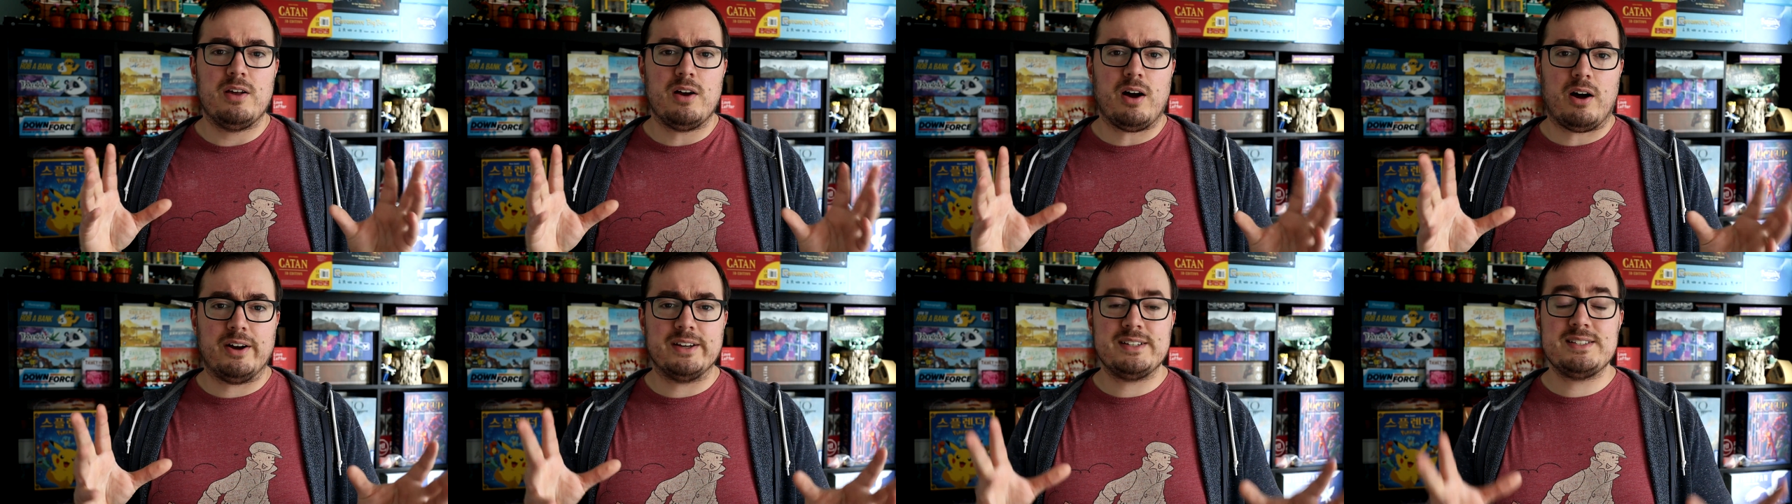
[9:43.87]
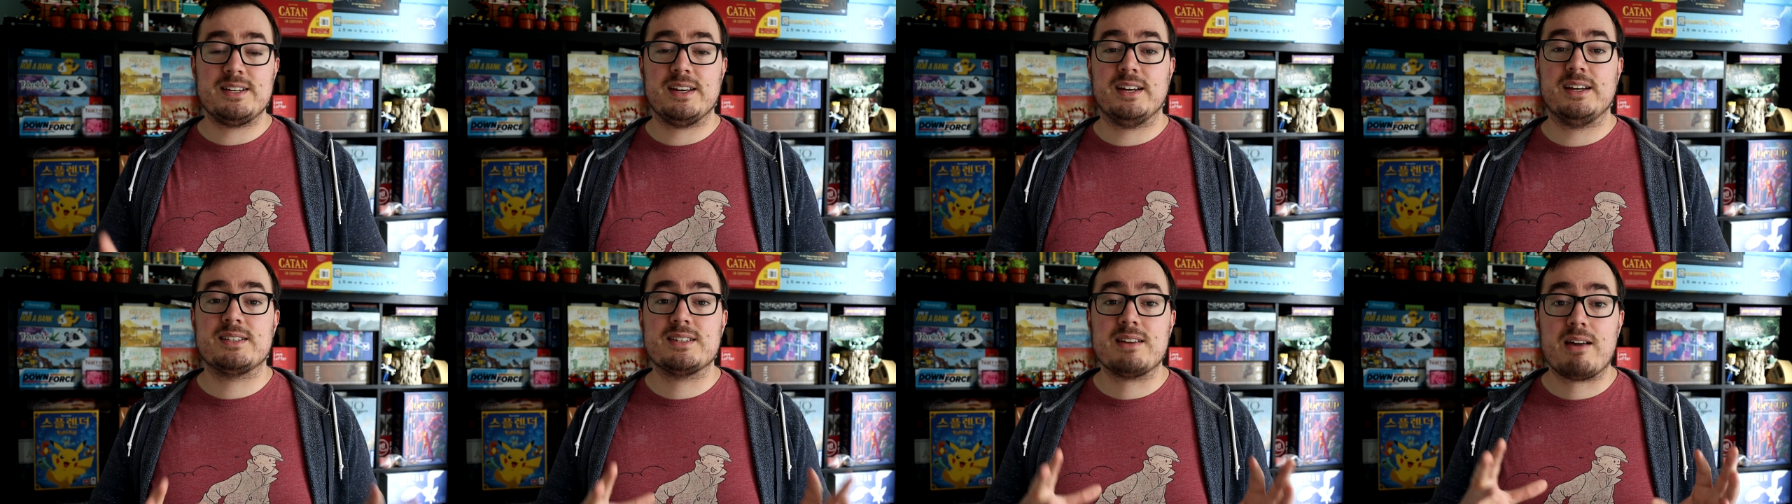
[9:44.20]

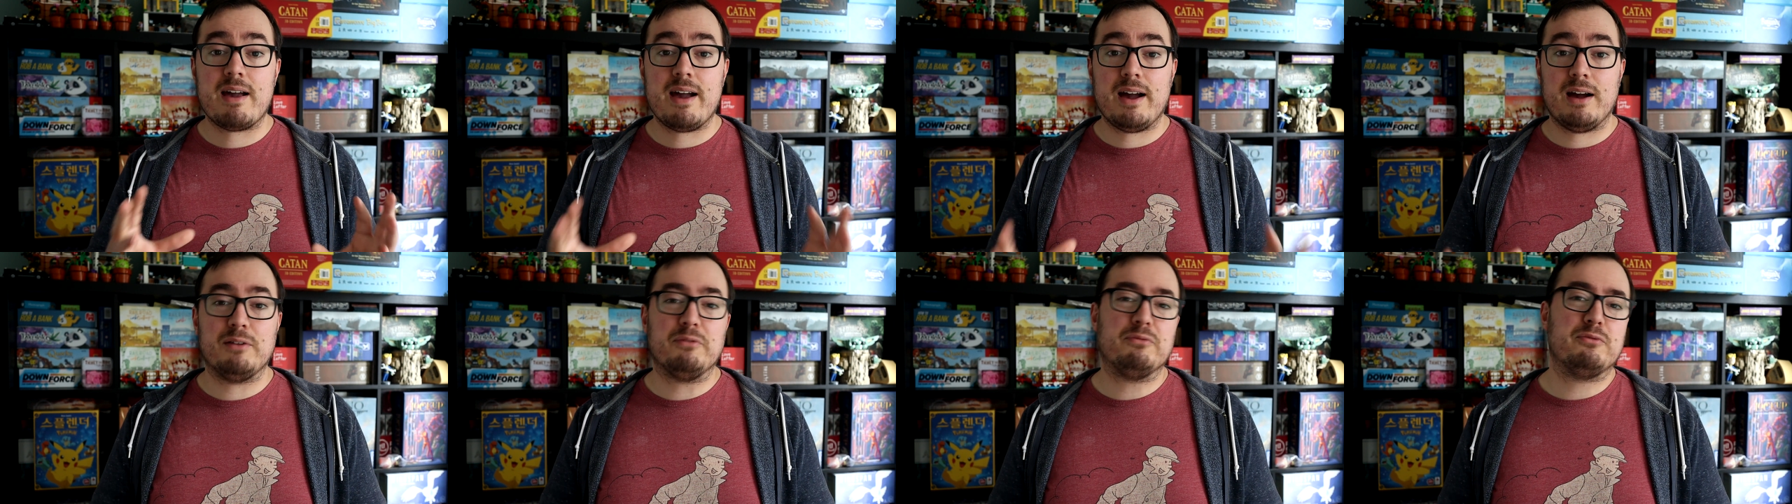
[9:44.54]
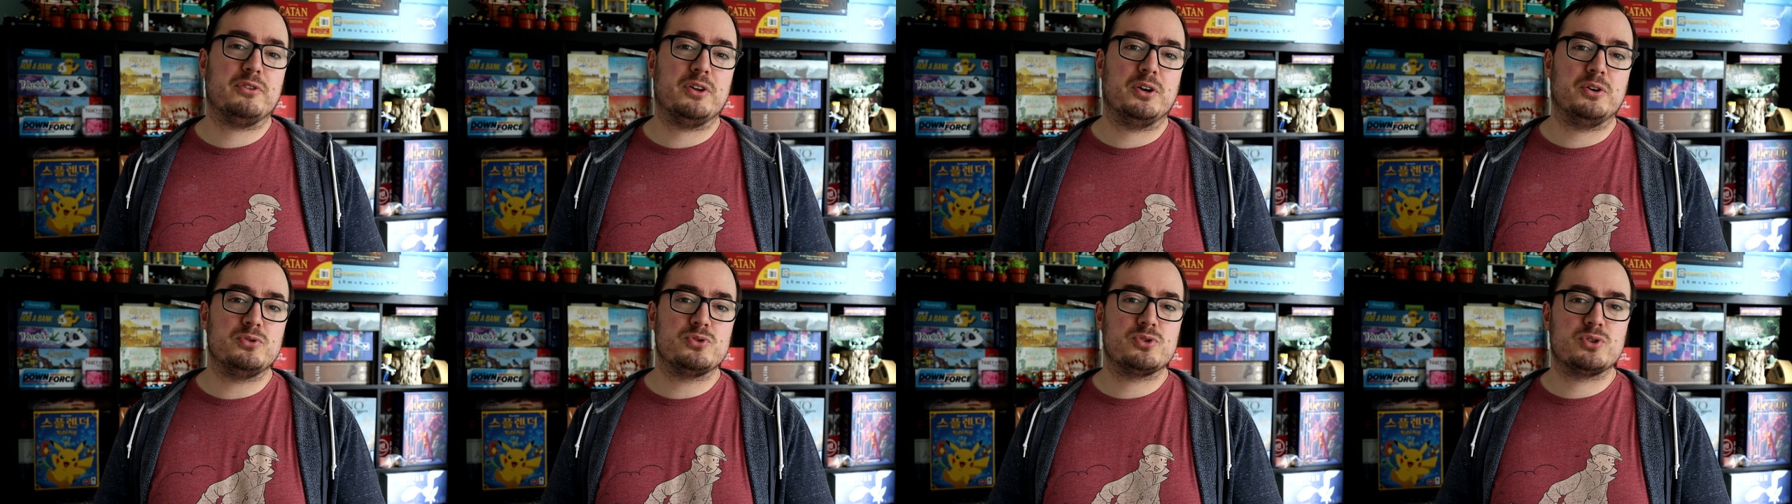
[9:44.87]
idea to have
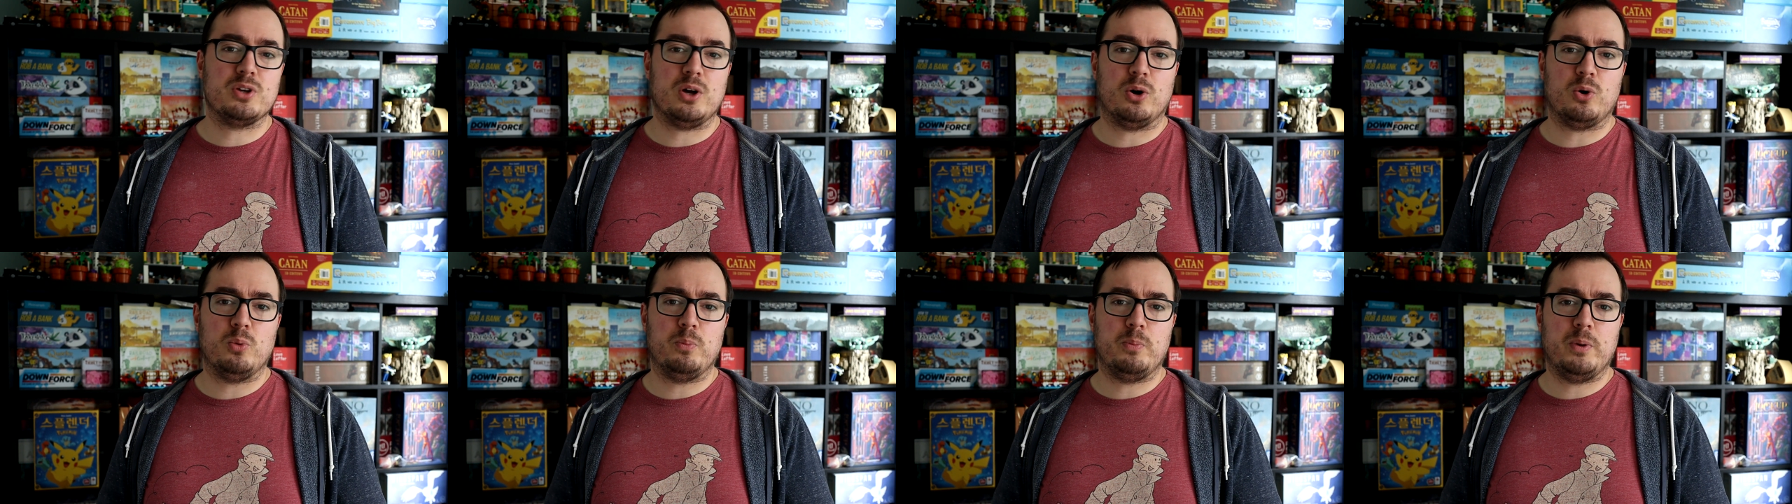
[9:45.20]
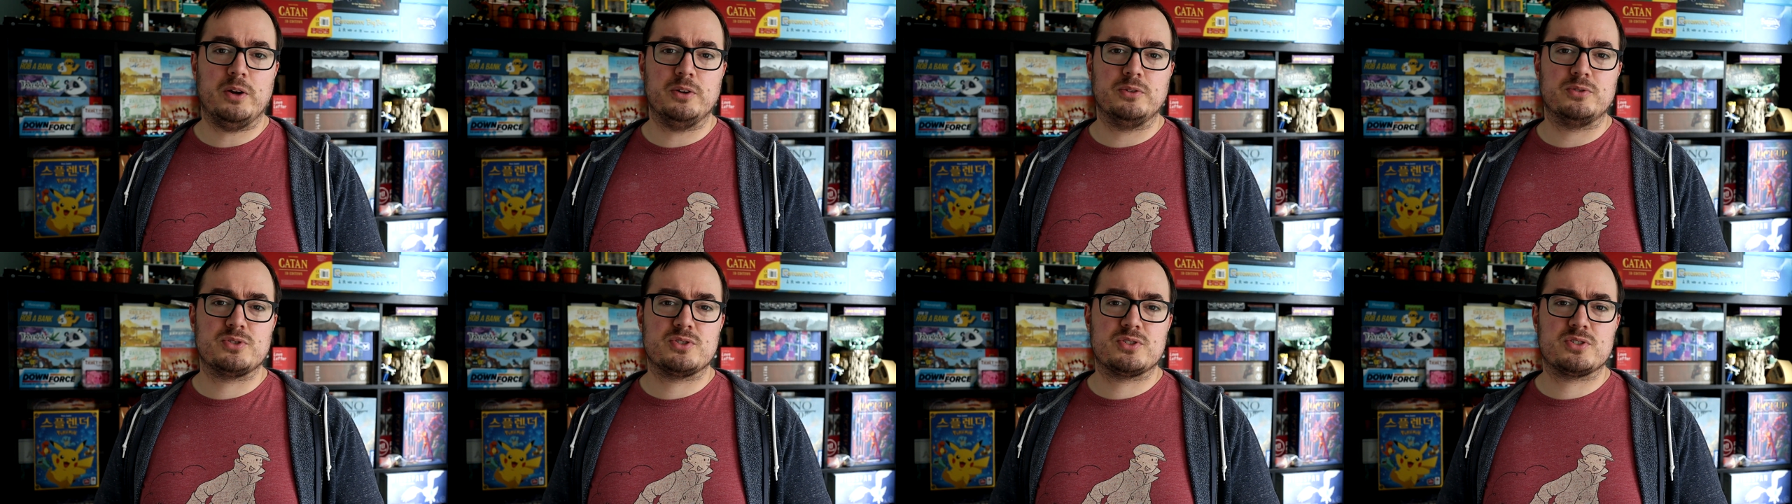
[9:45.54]
those
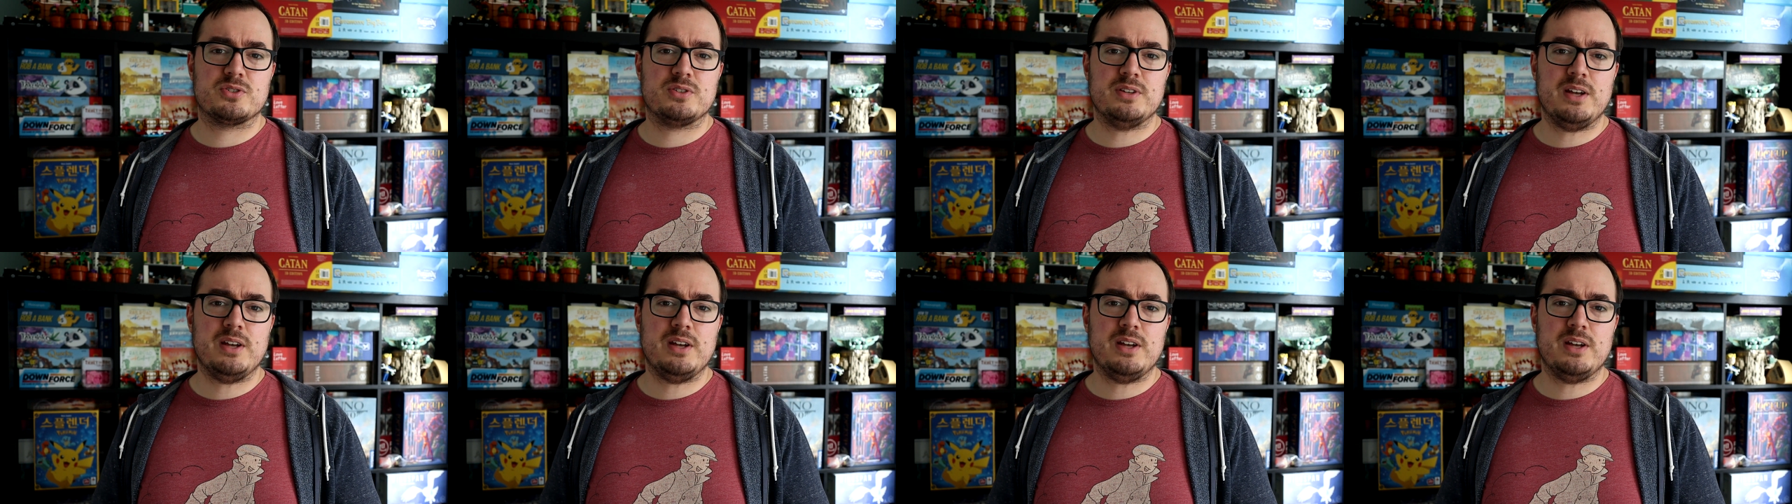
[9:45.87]
goalposts.